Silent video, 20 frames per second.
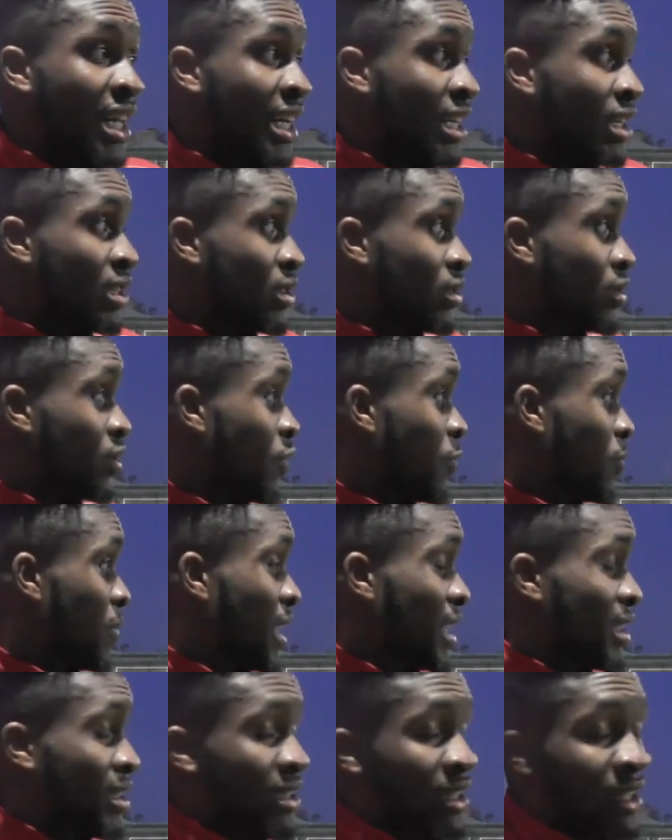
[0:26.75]
like, and it's a tough
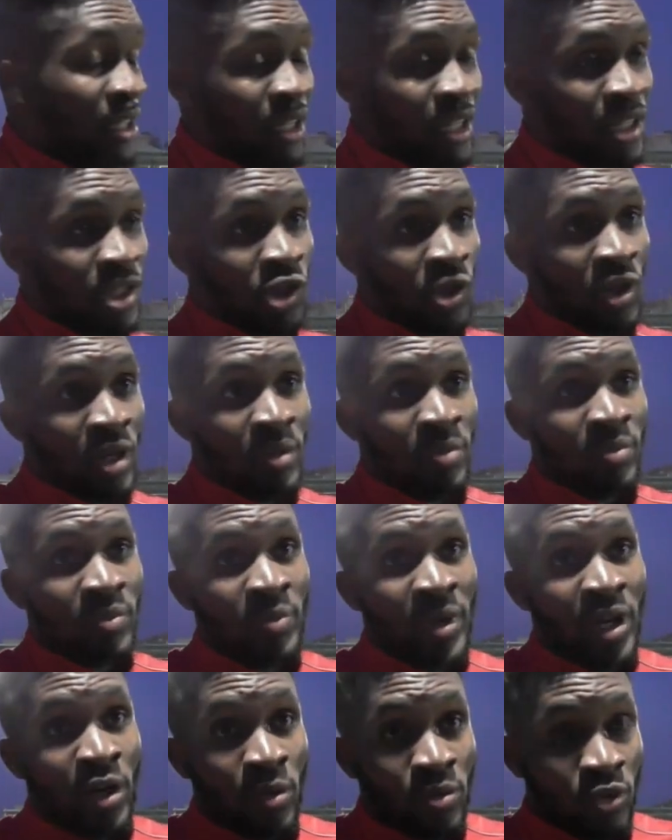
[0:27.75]
place to try and
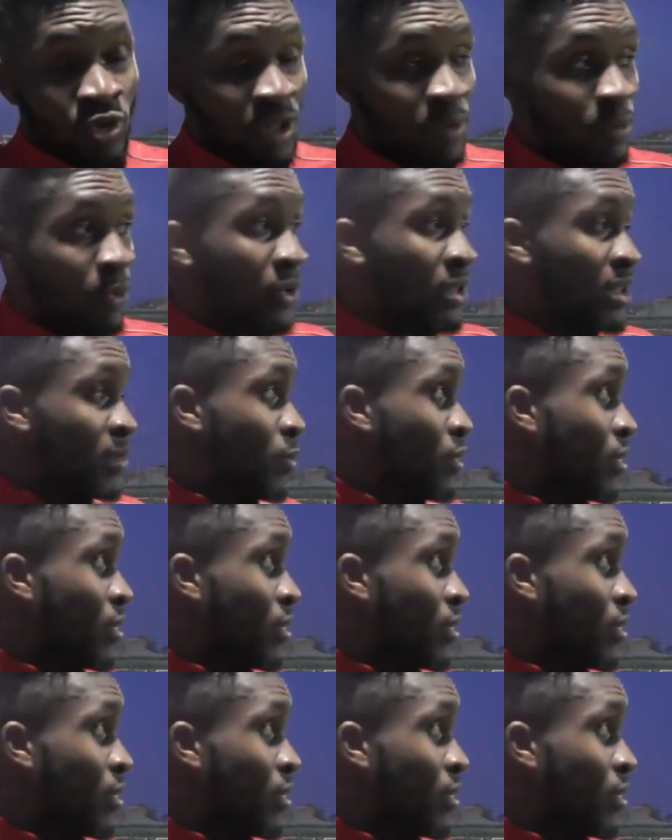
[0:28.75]
pick up 3 points.